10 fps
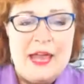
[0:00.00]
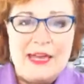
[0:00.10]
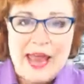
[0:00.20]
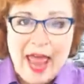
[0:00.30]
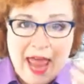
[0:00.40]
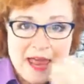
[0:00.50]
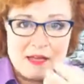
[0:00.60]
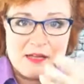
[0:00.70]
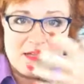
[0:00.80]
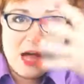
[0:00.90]

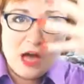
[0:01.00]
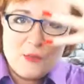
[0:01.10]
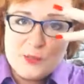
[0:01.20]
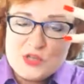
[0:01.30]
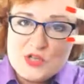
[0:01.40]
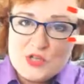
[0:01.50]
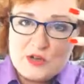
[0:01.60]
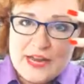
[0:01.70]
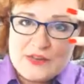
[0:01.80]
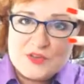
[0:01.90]
inhale up into
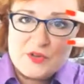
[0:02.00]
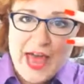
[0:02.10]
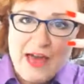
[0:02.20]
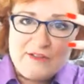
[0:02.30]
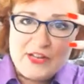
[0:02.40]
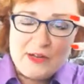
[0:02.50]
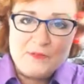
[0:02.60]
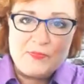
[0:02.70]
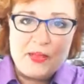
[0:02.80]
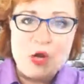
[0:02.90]
your nasal
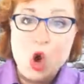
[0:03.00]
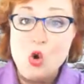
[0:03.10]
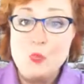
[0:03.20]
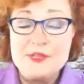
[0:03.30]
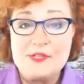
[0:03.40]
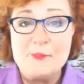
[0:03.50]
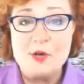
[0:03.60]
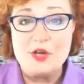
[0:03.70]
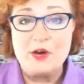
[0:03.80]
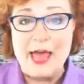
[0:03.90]
cavity, it opens up
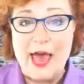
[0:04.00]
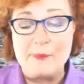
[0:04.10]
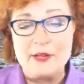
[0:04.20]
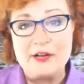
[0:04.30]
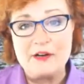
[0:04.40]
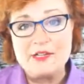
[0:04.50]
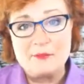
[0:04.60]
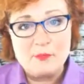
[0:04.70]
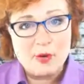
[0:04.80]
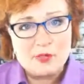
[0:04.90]
all your capillaries
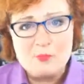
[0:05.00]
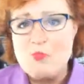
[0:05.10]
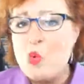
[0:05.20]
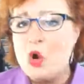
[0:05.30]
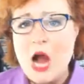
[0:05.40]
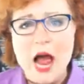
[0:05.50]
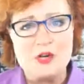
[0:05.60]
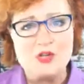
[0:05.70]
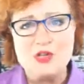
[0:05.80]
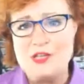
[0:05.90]
and puts more
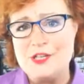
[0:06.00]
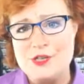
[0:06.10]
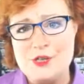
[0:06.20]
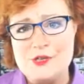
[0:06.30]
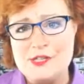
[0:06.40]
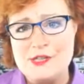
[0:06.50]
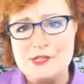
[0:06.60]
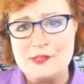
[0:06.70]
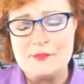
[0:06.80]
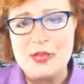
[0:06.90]
oxygen into your
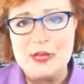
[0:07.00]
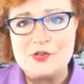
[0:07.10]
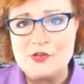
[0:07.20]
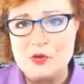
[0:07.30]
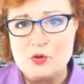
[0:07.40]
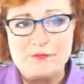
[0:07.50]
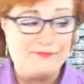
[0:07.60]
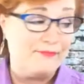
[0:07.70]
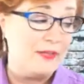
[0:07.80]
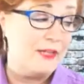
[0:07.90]
system. So
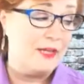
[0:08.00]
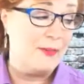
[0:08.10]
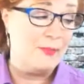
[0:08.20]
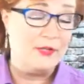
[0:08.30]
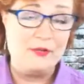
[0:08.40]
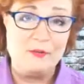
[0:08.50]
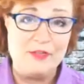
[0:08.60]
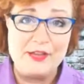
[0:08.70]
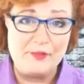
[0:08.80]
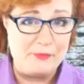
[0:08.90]
keep a little
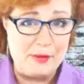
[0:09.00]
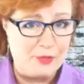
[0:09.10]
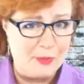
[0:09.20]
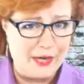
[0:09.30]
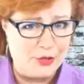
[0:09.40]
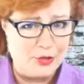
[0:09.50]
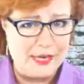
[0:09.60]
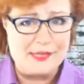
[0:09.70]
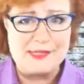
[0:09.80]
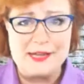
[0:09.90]
thing of peppermint on your
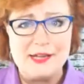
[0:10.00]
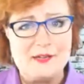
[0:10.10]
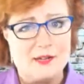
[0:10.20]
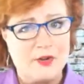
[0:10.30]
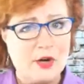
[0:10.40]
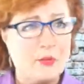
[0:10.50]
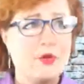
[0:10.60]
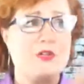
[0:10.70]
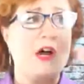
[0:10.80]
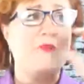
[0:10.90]
nightstand. The alarm
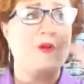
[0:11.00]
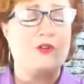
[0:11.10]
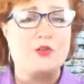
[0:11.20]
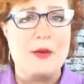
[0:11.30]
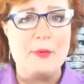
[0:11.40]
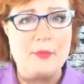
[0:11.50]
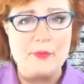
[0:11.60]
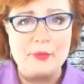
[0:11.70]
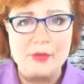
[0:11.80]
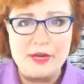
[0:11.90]
goes off, put a drop of
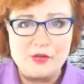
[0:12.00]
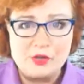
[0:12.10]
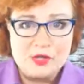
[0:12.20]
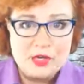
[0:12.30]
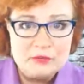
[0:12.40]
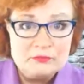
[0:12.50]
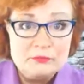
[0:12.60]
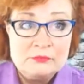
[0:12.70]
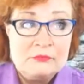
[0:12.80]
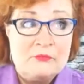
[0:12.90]
peppermint on your tongue,
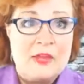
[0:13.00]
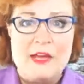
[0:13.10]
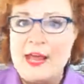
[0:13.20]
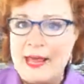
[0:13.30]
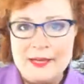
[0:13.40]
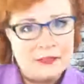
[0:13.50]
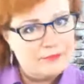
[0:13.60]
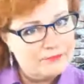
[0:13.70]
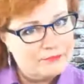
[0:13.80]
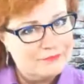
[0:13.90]
inhale.